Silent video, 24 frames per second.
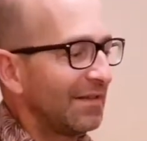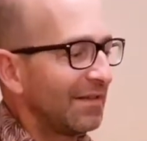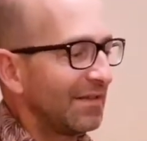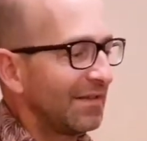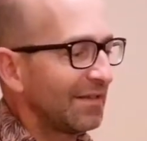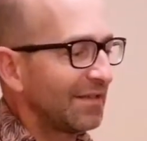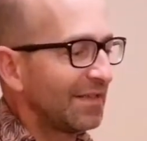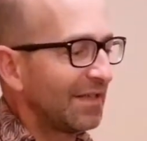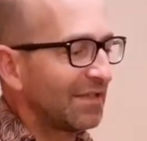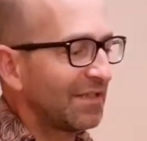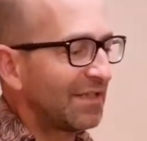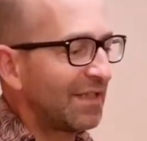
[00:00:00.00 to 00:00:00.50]

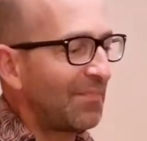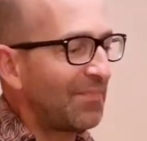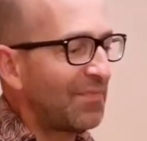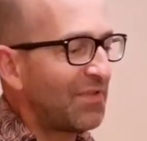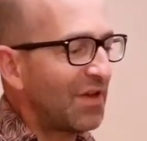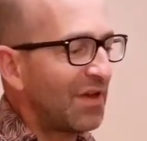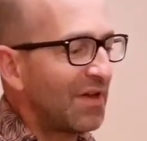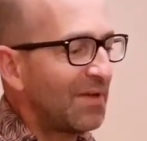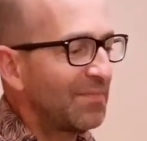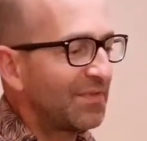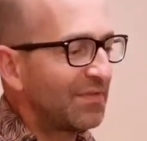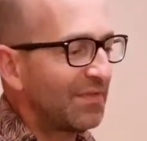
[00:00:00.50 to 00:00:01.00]
So
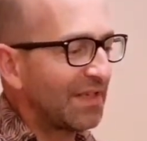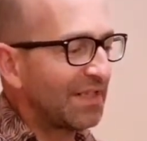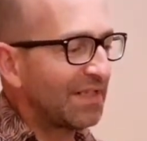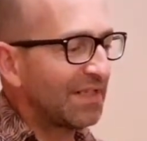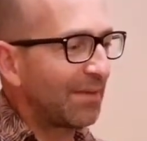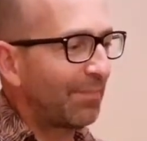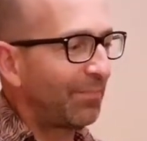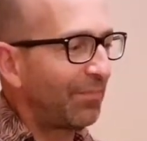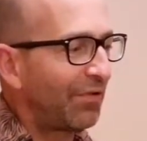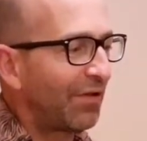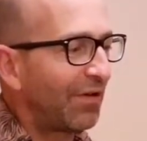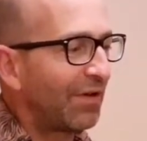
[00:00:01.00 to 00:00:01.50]
sometimes there's
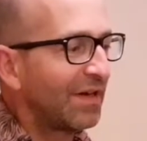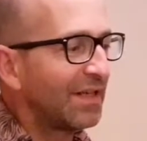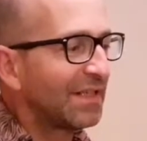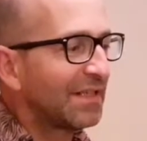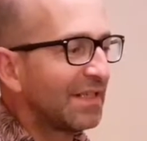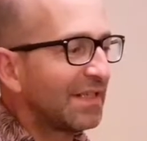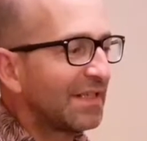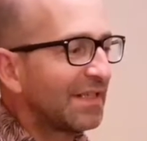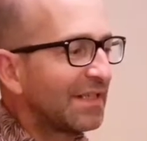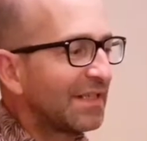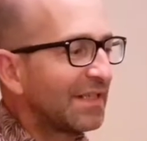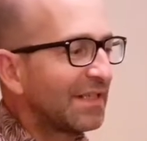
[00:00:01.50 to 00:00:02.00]

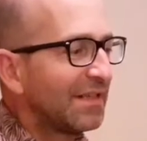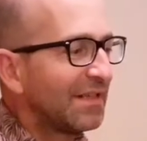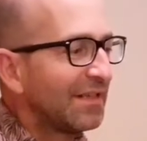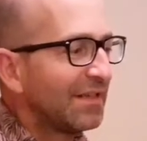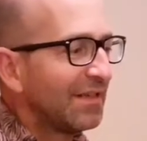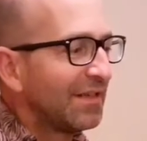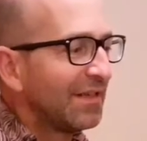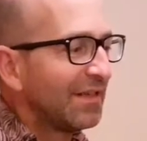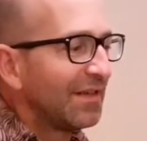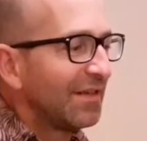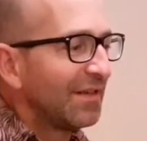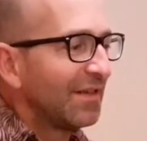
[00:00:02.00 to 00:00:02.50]
surprises
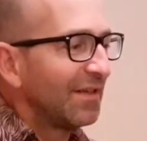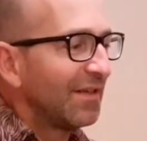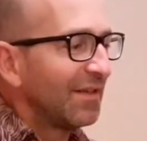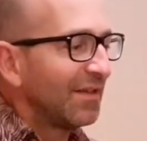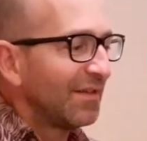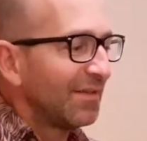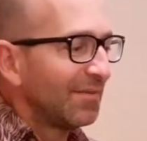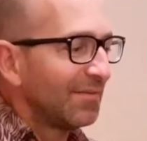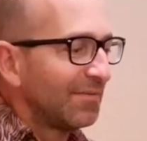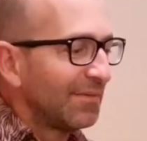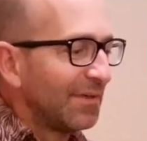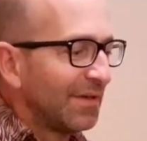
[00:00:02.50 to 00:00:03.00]

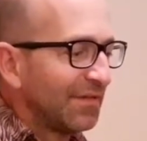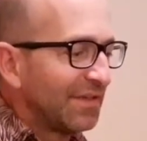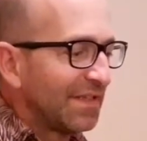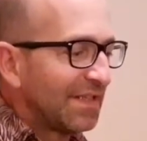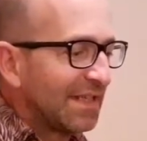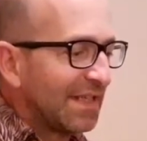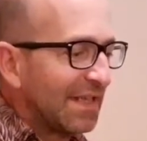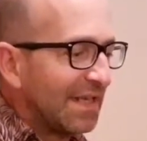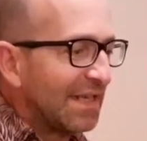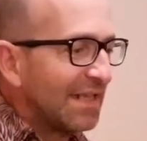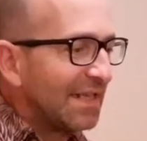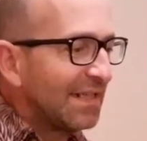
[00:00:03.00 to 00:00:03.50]
with
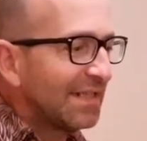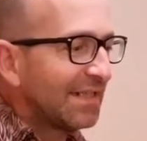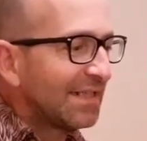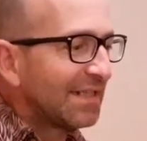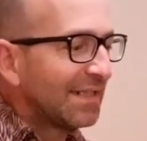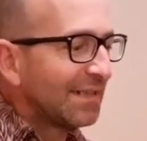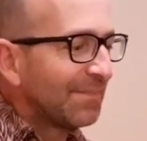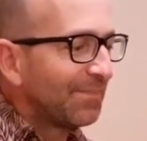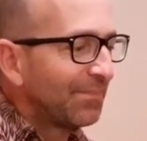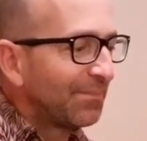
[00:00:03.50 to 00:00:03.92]
seeds.